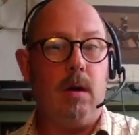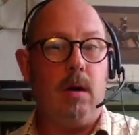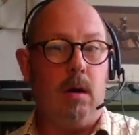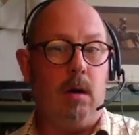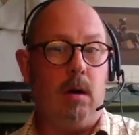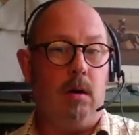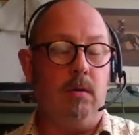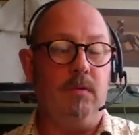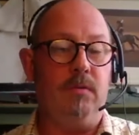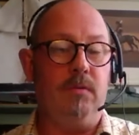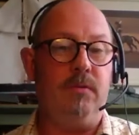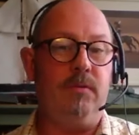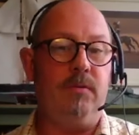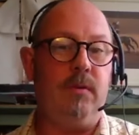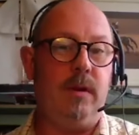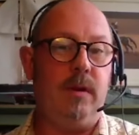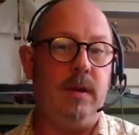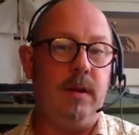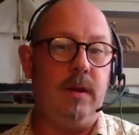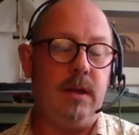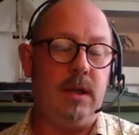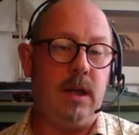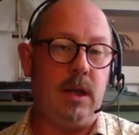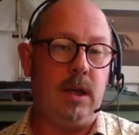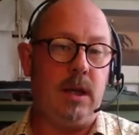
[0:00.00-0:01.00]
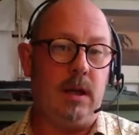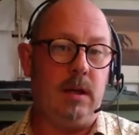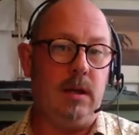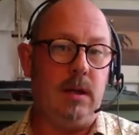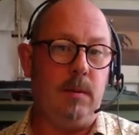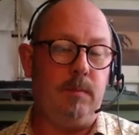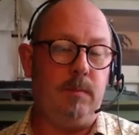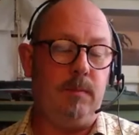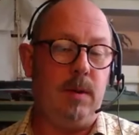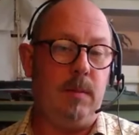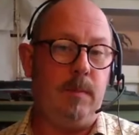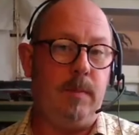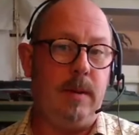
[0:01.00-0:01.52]
of, you know,
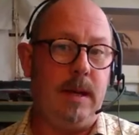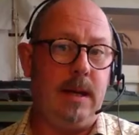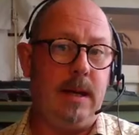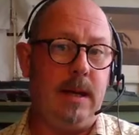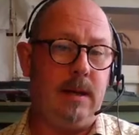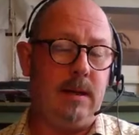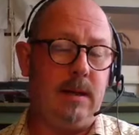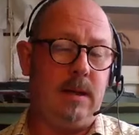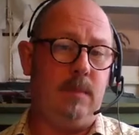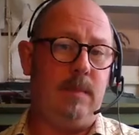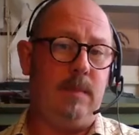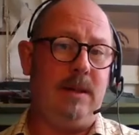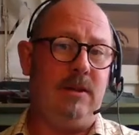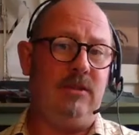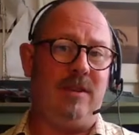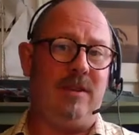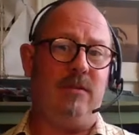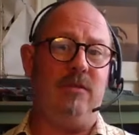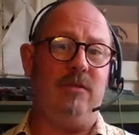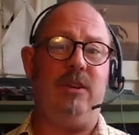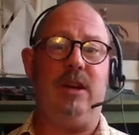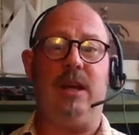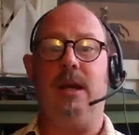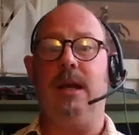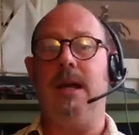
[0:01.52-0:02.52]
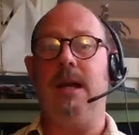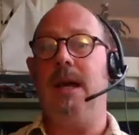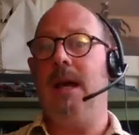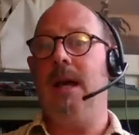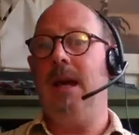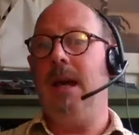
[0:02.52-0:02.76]
the, the B, the B seventeen.